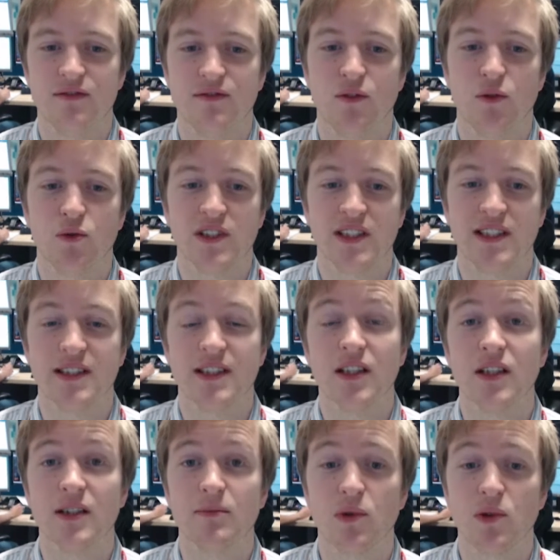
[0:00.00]

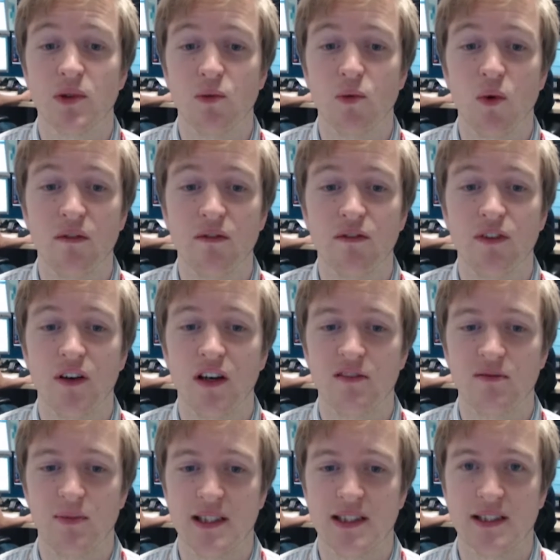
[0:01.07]

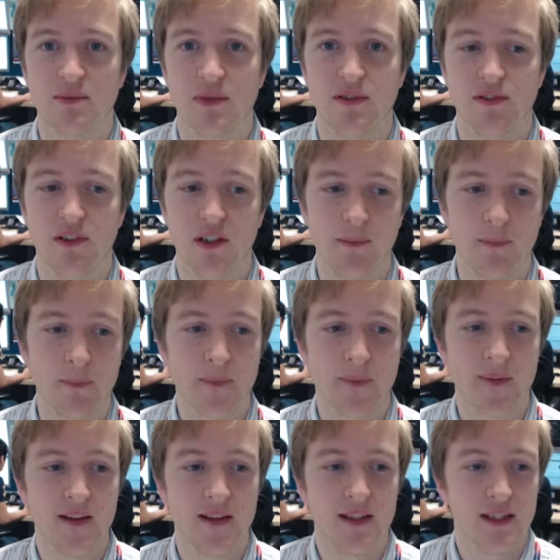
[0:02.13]
49.15 pence per firm.
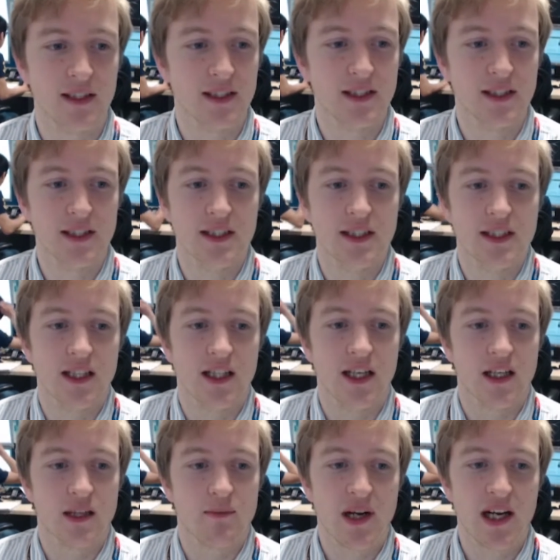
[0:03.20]

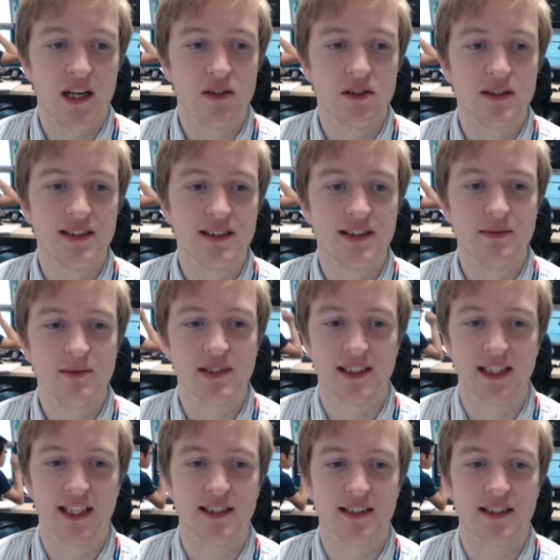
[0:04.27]
The power system is again